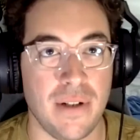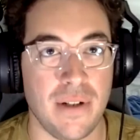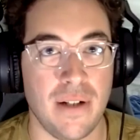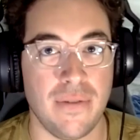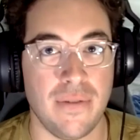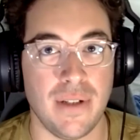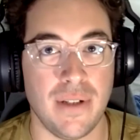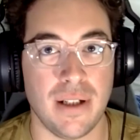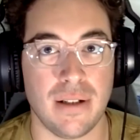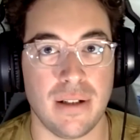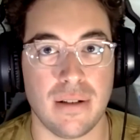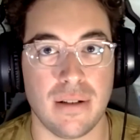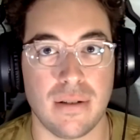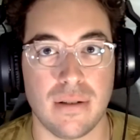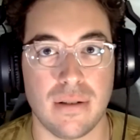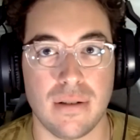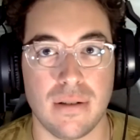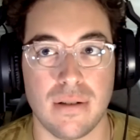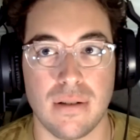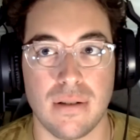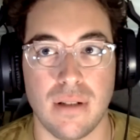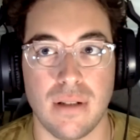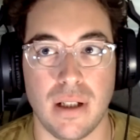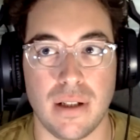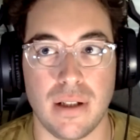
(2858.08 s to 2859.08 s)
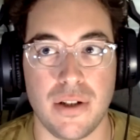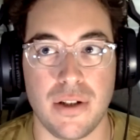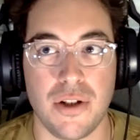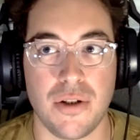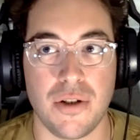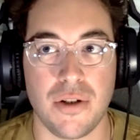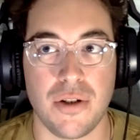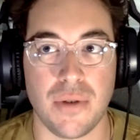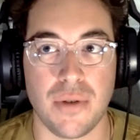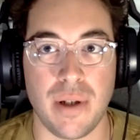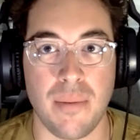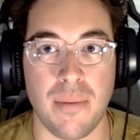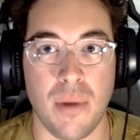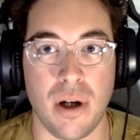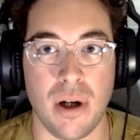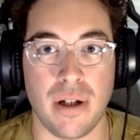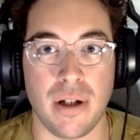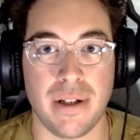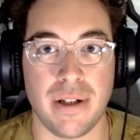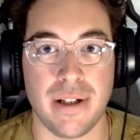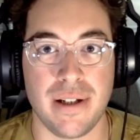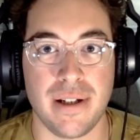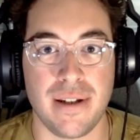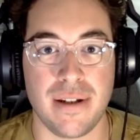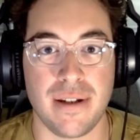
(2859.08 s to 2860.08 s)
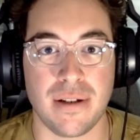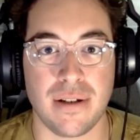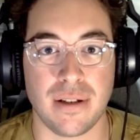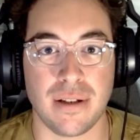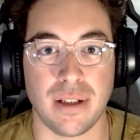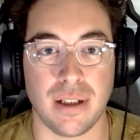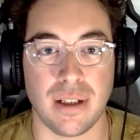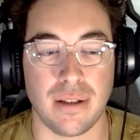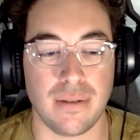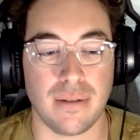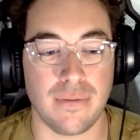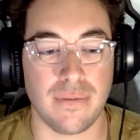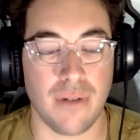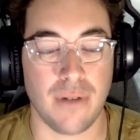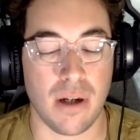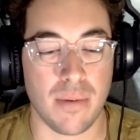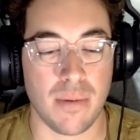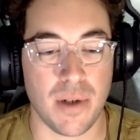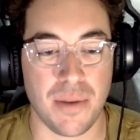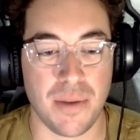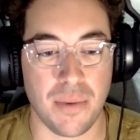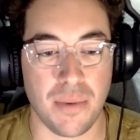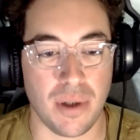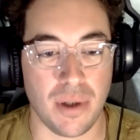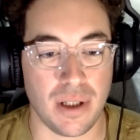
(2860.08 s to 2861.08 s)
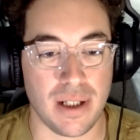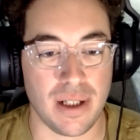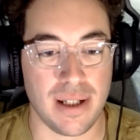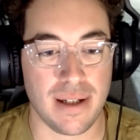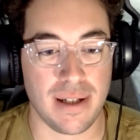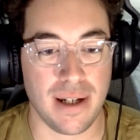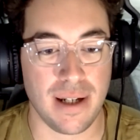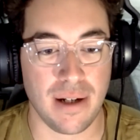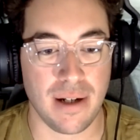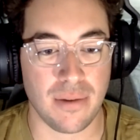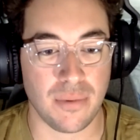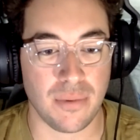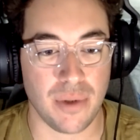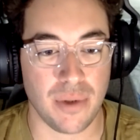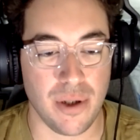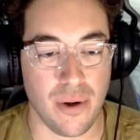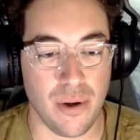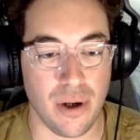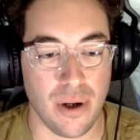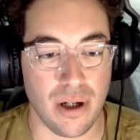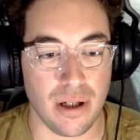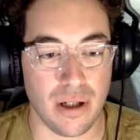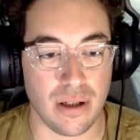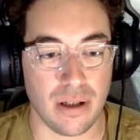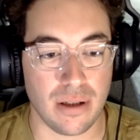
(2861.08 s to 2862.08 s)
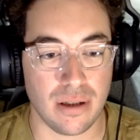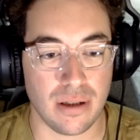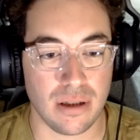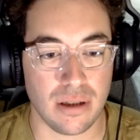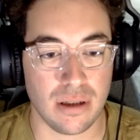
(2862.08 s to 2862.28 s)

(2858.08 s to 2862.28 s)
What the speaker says: have like street markets or like farmers markets down where you are?